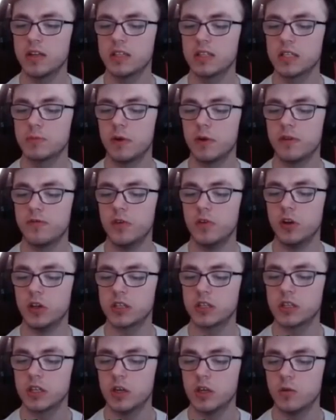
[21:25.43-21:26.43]
this buff
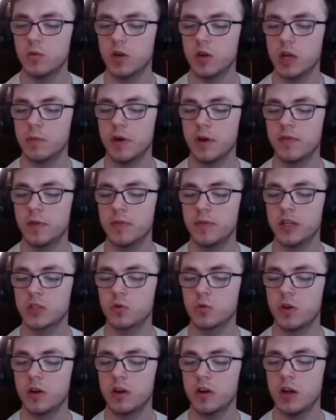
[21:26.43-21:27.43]
first. We're going to buff up this
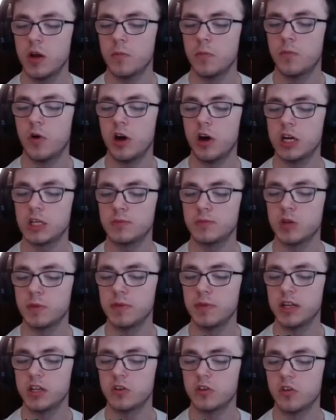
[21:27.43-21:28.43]
one, put our Spirit
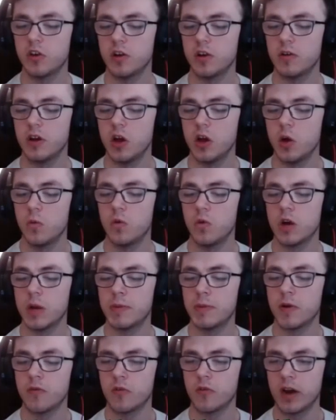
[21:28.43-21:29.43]
Mender on, we're going to
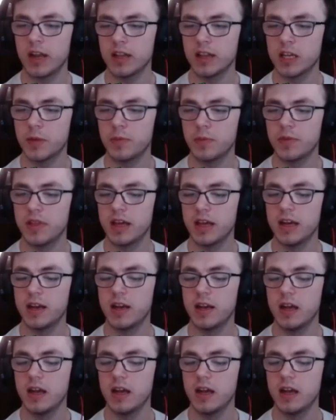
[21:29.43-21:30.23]
put Rally up then,